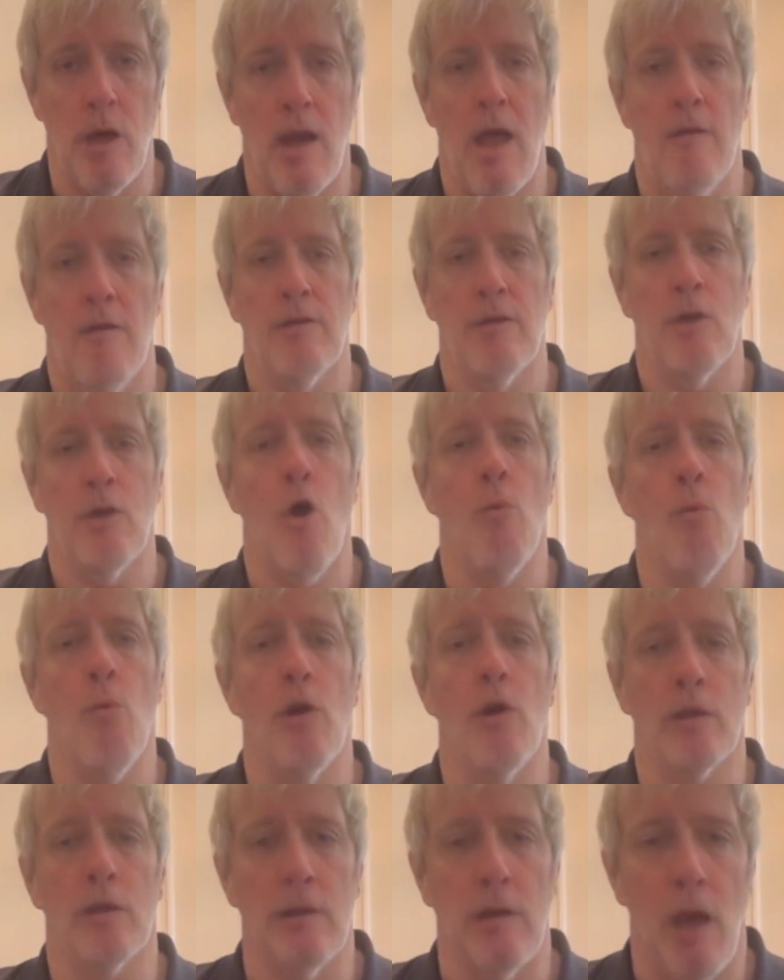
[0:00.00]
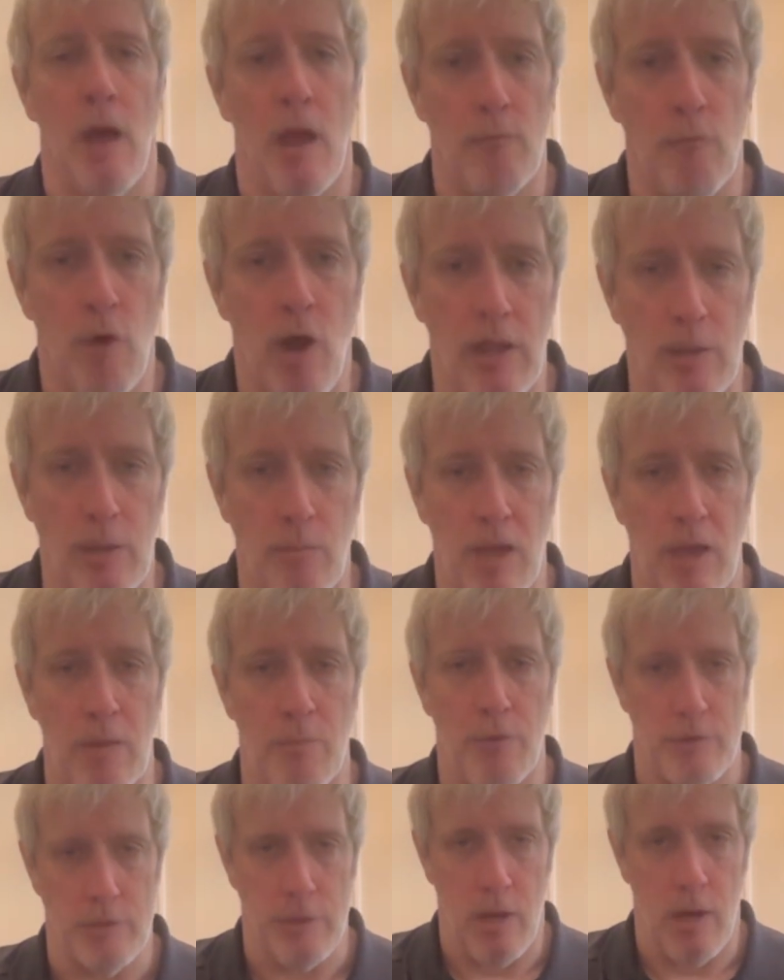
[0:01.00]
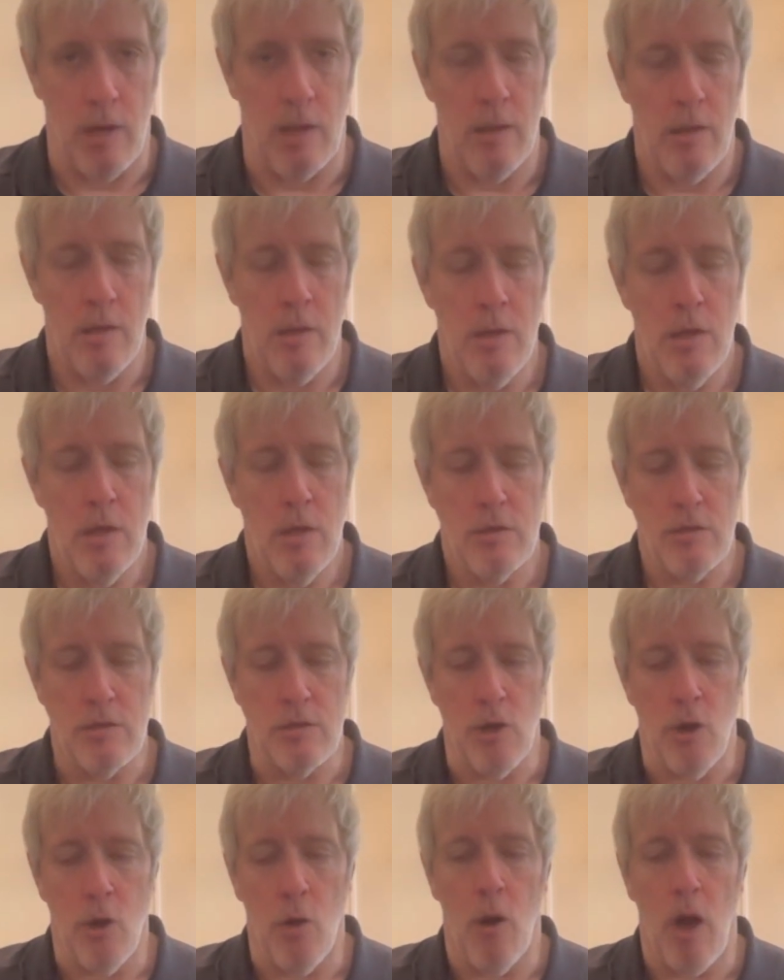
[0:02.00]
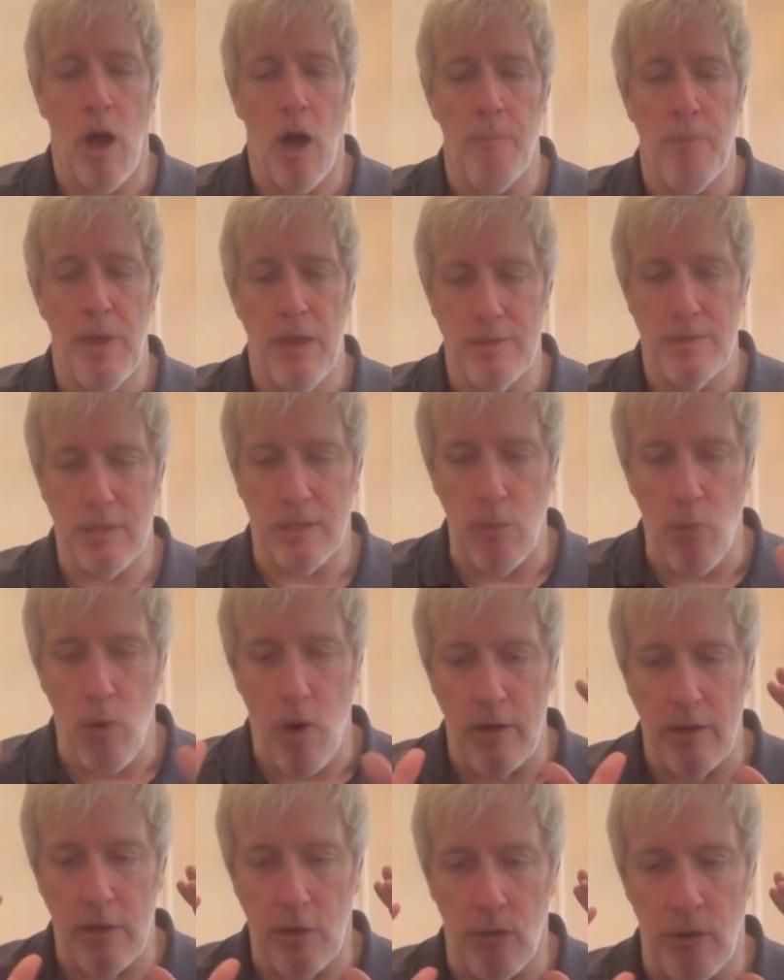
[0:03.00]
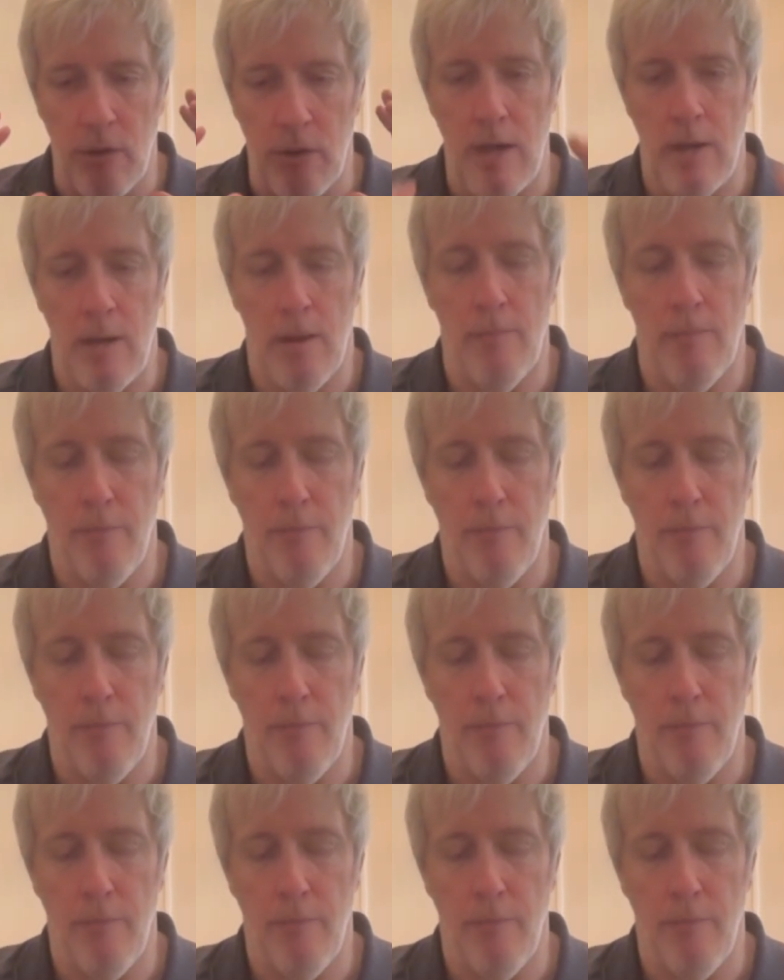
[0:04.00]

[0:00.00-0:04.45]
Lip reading: having homework and not writing papers on it. So I basically wanted to create an